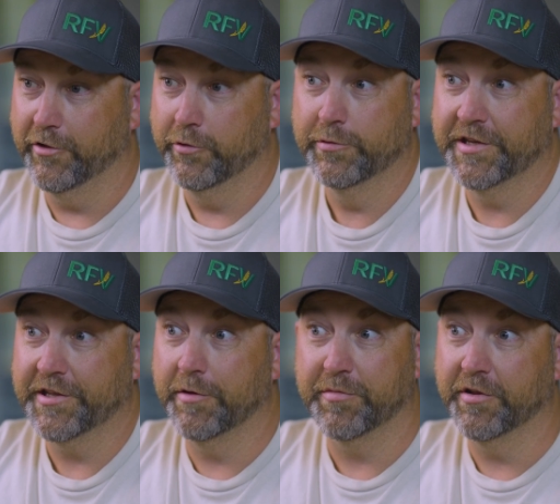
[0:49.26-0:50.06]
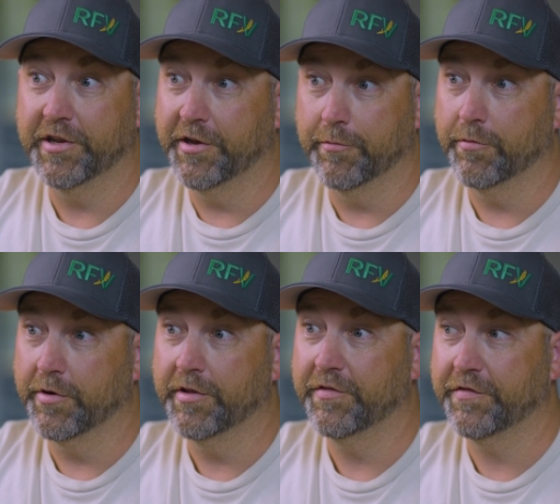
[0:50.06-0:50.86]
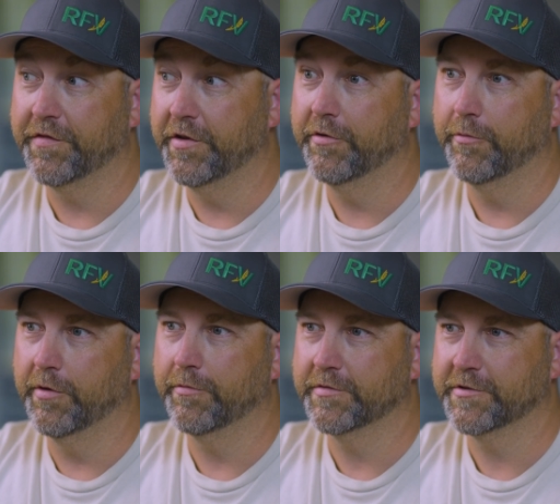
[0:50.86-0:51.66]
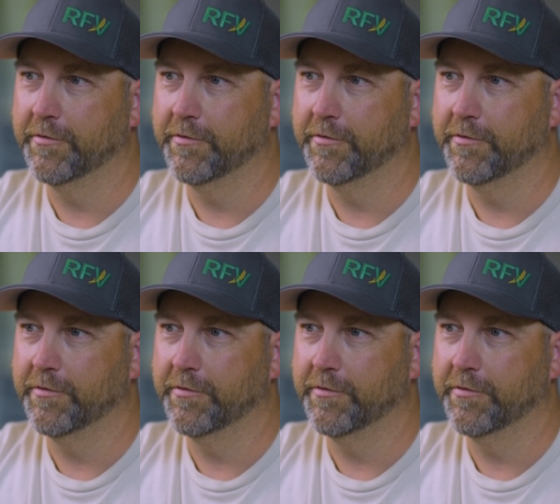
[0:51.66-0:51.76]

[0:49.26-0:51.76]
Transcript: losing the ability to really feel what was